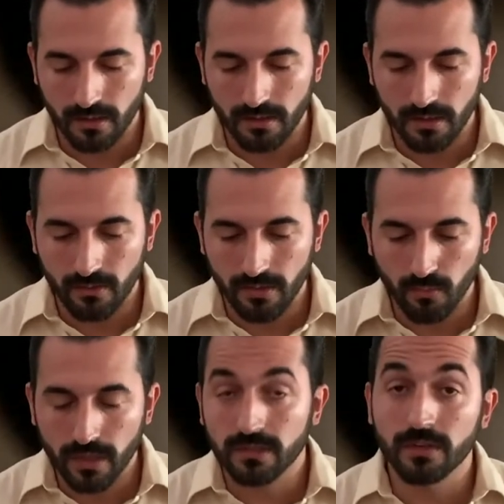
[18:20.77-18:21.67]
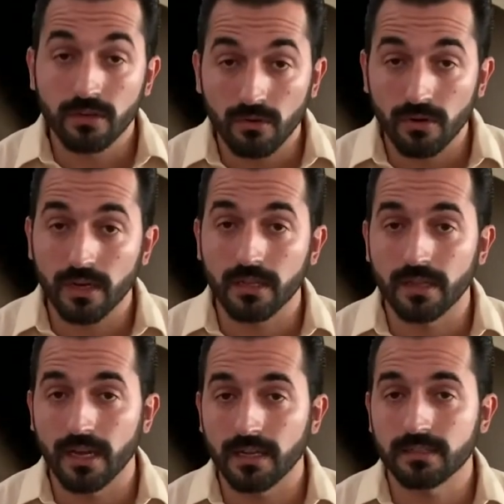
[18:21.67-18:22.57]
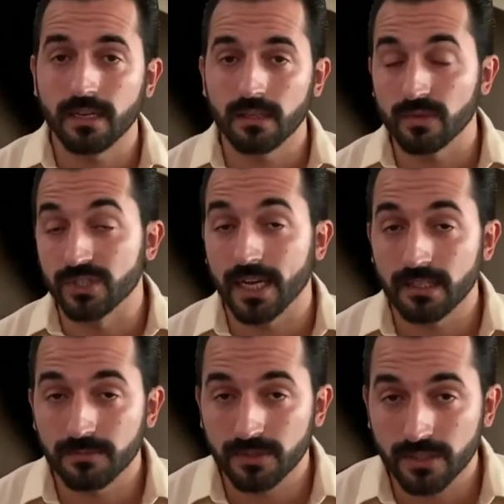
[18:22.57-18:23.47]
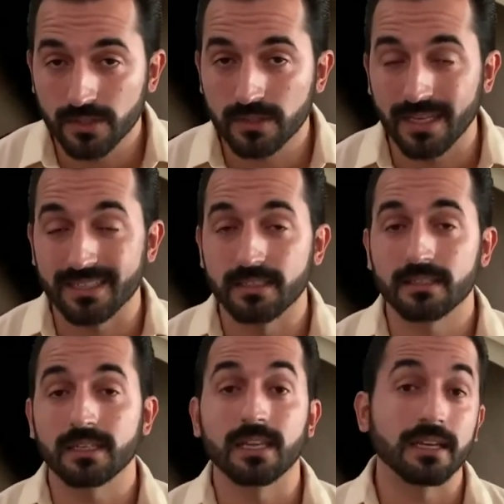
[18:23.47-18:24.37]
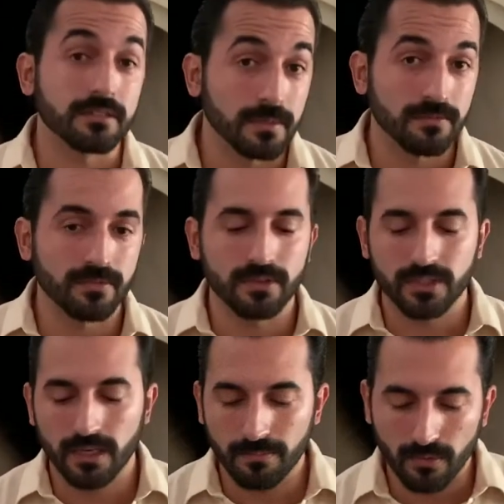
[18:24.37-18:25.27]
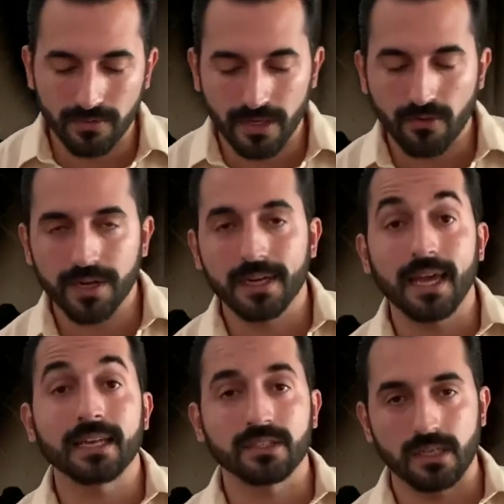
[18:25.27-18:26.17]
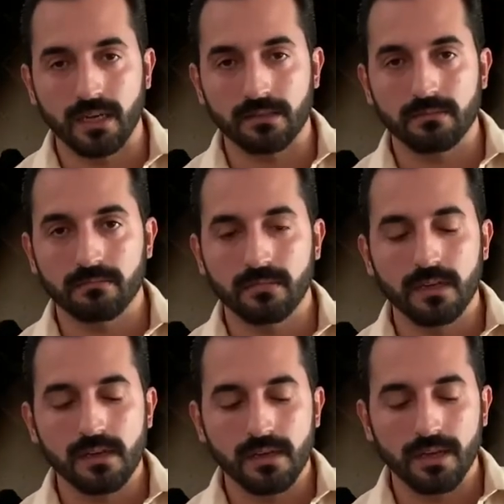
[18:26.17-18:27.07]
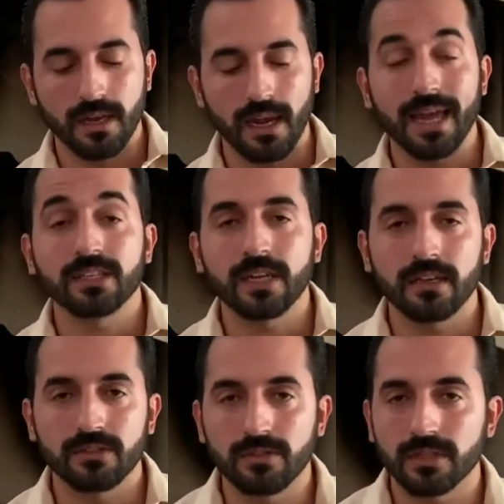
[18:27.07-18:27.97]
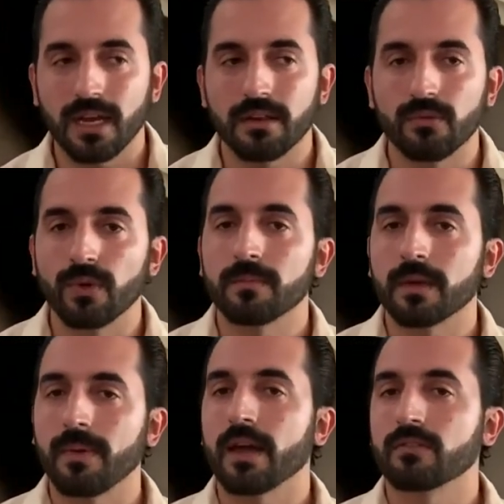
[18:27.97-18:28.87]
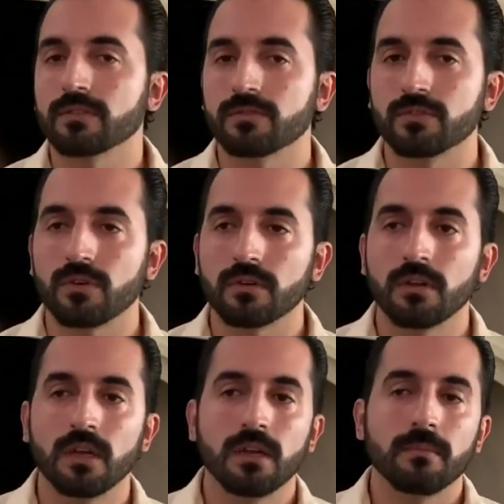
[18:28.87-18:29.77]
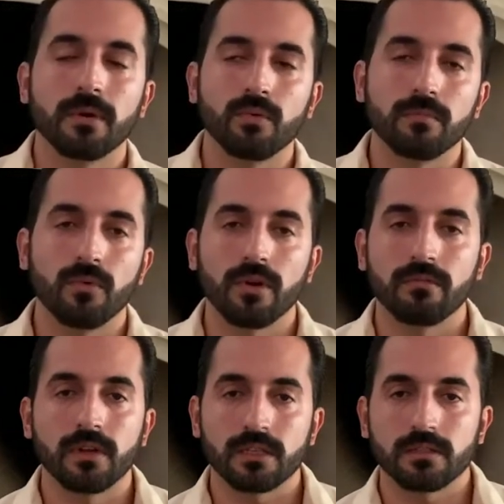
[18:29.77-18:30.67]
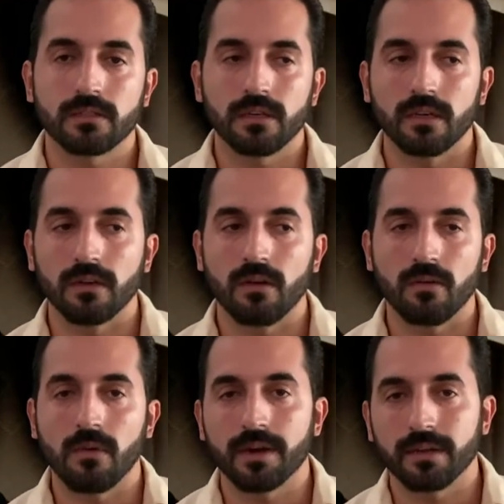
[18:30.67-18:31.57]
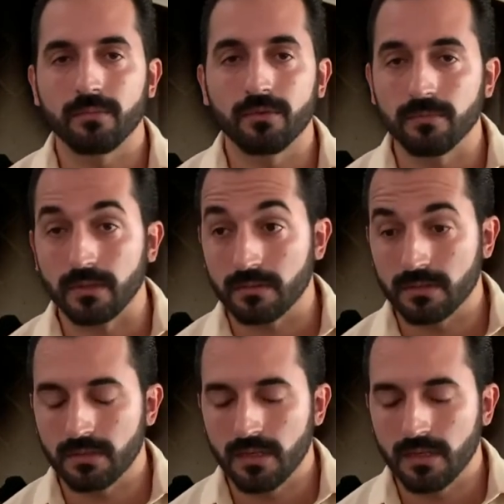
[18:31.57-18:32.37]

They went to New York and they got together with jazz musicians like Dizzy Gillespie, for example, and they created Latin jazz. And Latin jazz used kind of the rhythmic patterns of son, but with more advanced harmonic movements,